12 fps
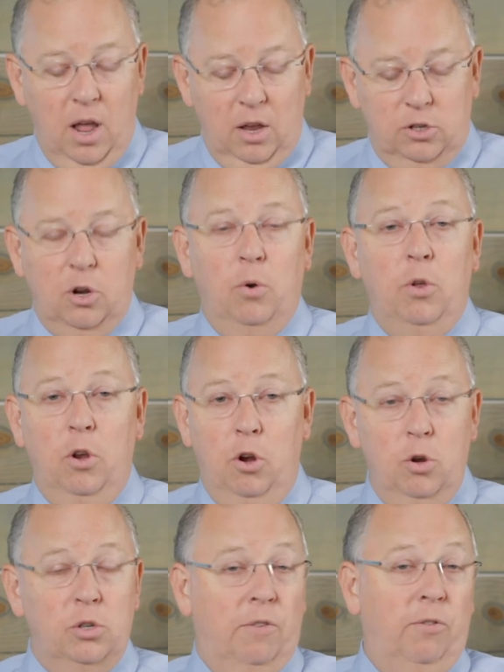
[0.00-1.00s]
So you're
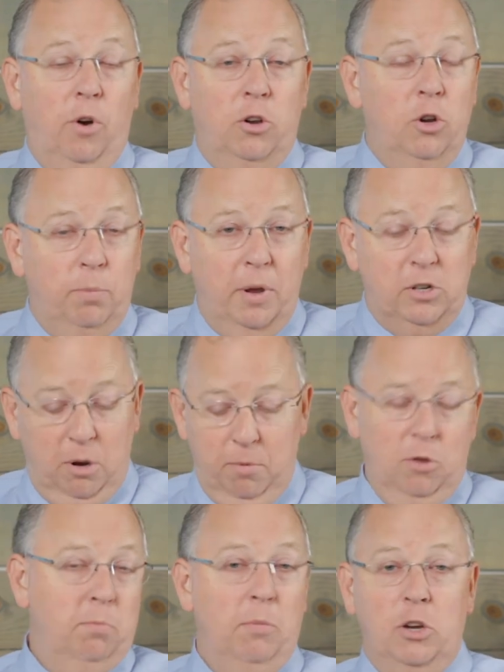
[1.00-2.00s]
using a fluoride toothpaste up,
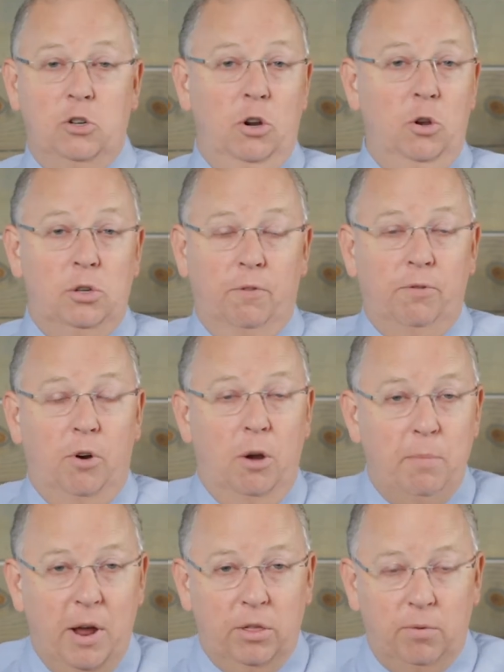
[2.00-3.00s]
make sure you're using fluoride
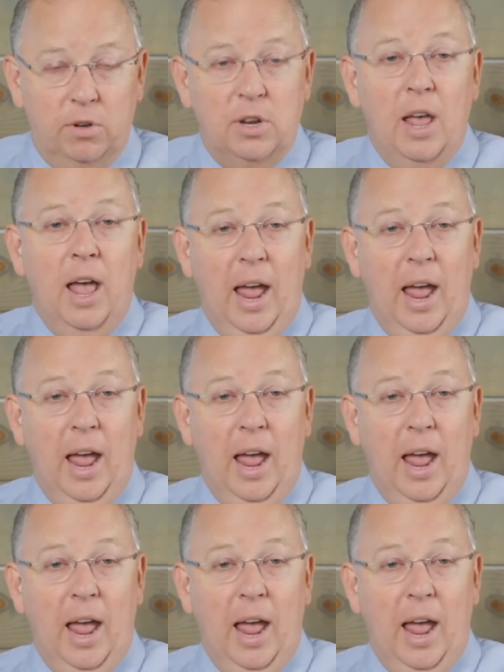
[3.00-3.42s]
mouth rinse.